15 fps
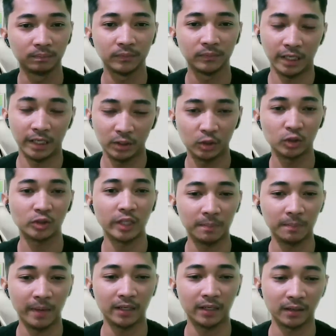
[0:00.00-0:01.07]
and sustained
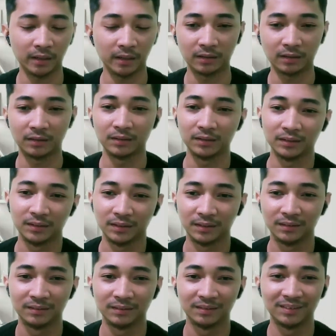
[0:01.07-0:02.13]
my career.
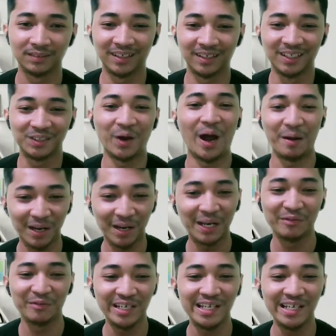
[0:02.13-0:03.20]
So I'm a
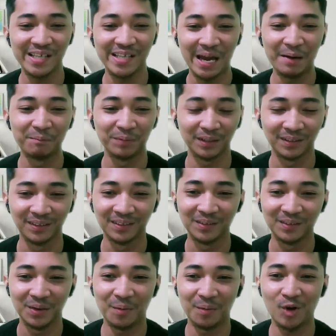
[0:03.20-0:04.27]
living example
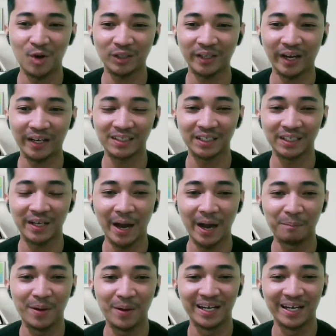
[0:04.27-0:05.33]
of what actually
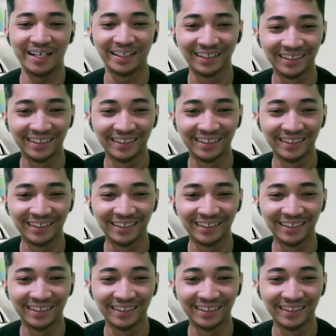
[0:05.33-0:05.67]
happening.